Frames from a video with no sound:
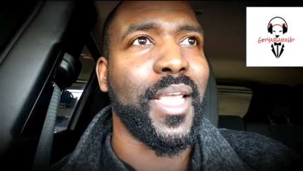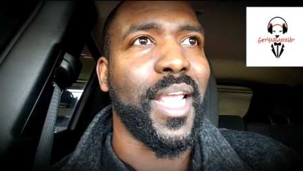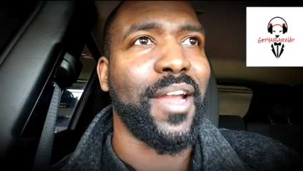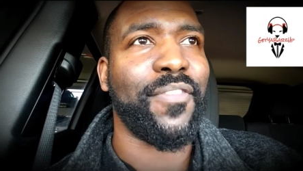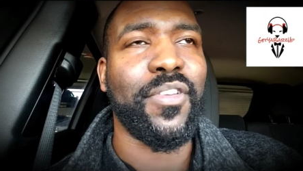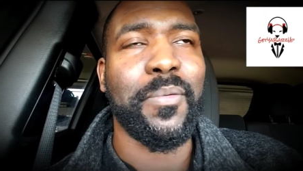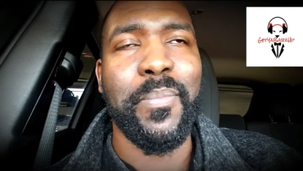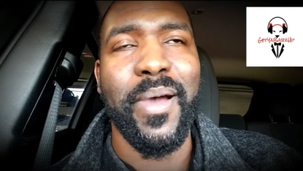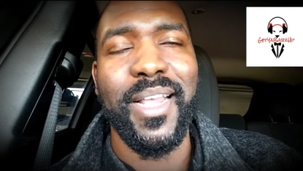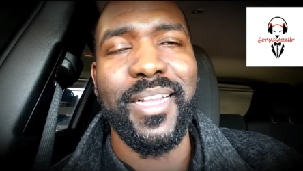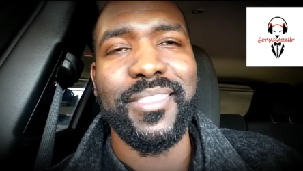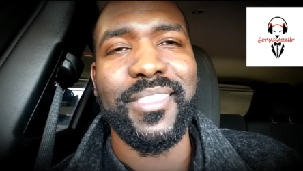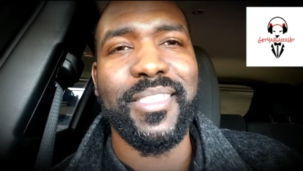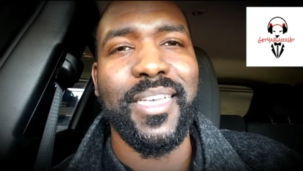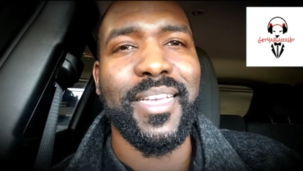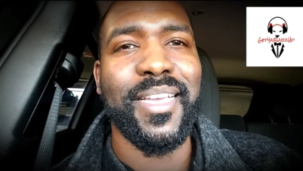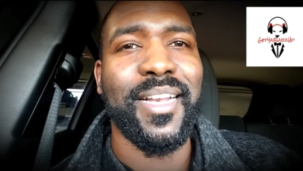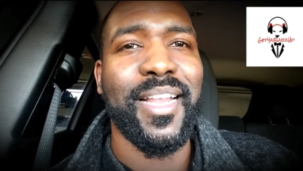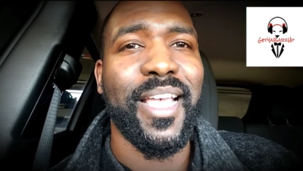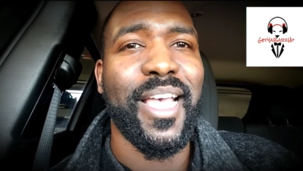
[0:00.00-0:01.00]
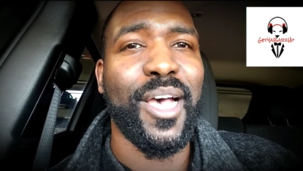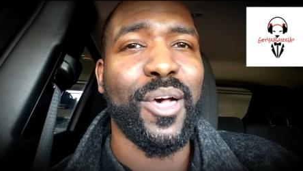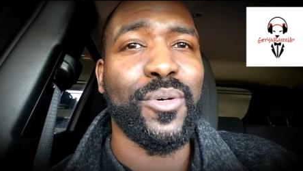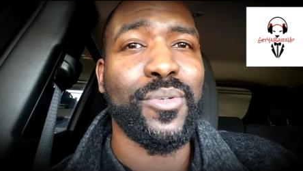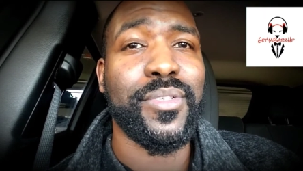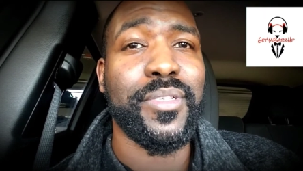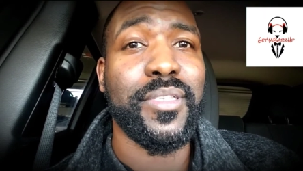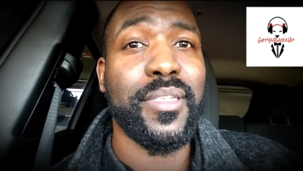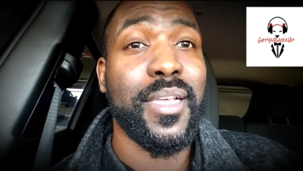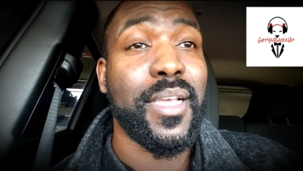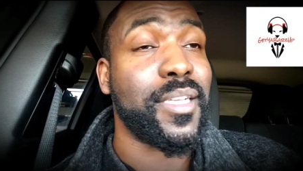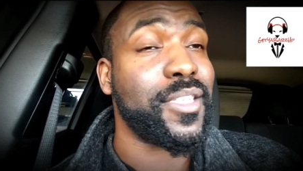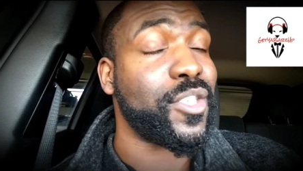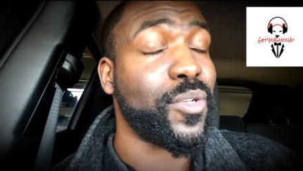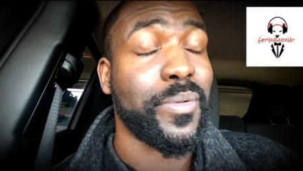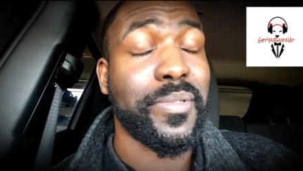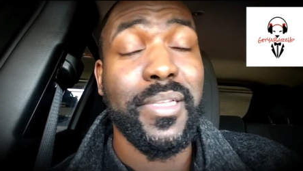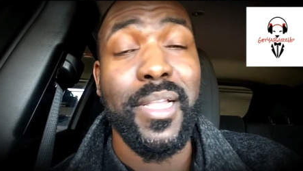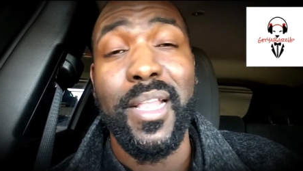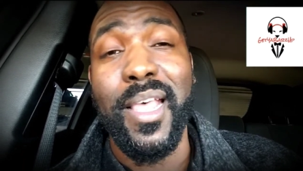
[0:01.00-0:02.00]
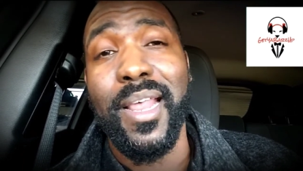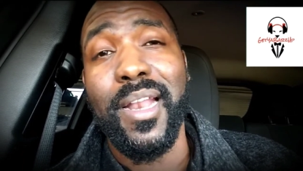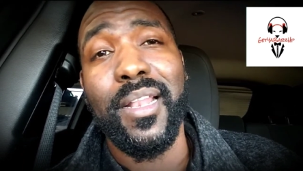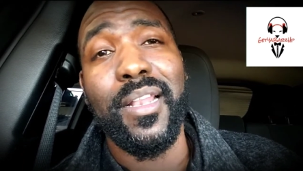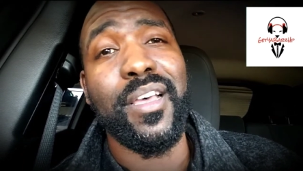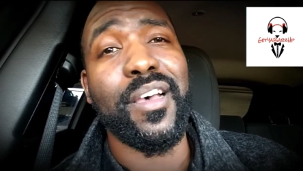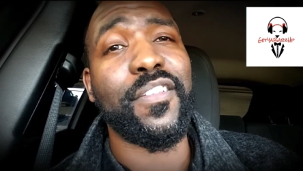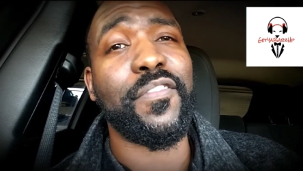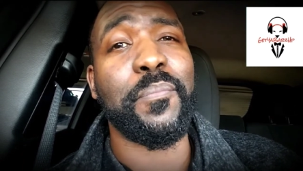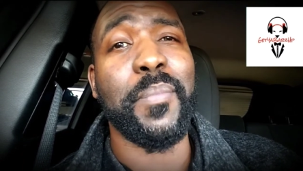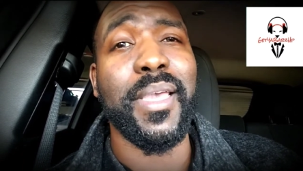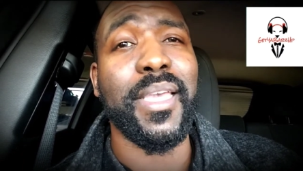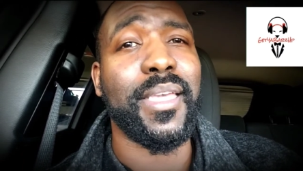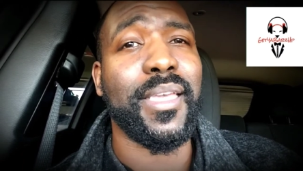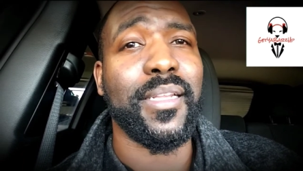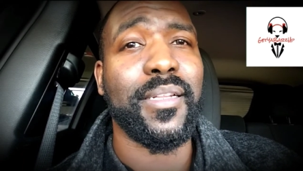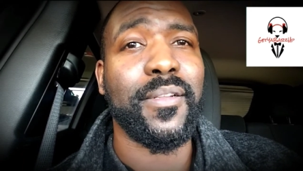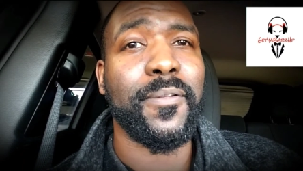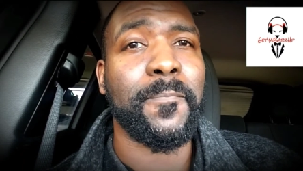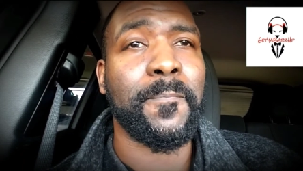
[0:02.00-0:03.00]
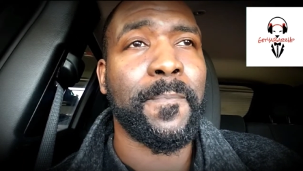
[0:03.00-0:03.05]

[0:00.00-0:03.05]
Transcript: everybody stuck in the house, so it's a lot of love making.